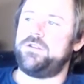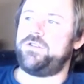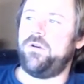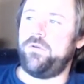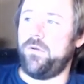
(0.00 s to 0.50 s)
to
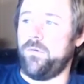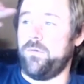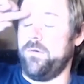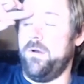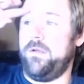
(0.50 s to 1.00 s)
show
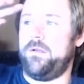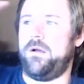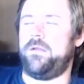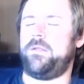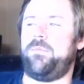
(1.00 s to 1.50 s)
you
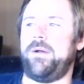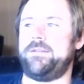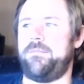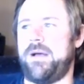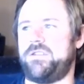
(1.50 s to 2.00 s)
uh, the
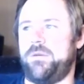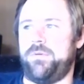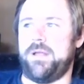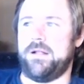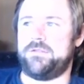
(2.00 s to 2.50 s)
plants that match up
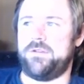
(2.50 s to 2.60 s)
with that.